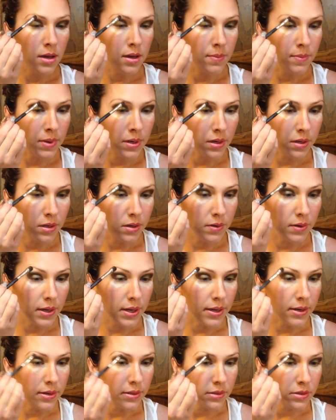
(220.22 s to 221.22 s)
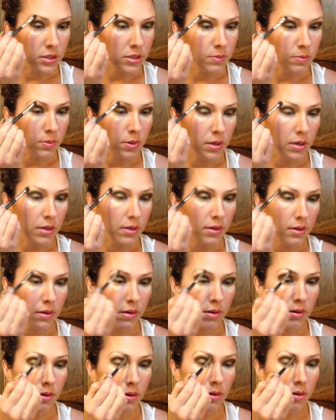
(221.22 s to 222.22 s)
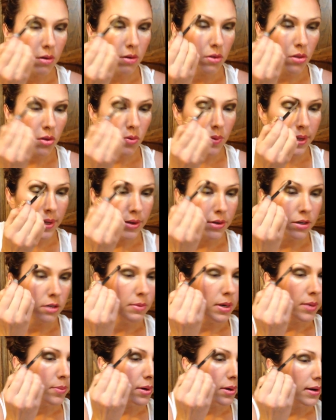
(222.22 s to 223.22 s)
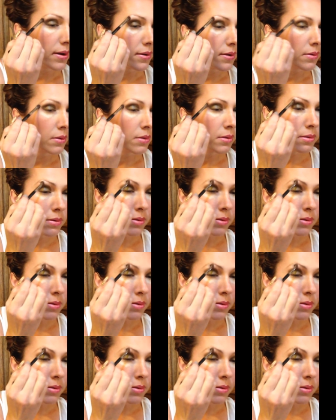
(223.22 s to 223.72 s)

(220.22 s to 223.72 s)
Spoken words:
I'm going to go ahead and just put it all the way under my brow.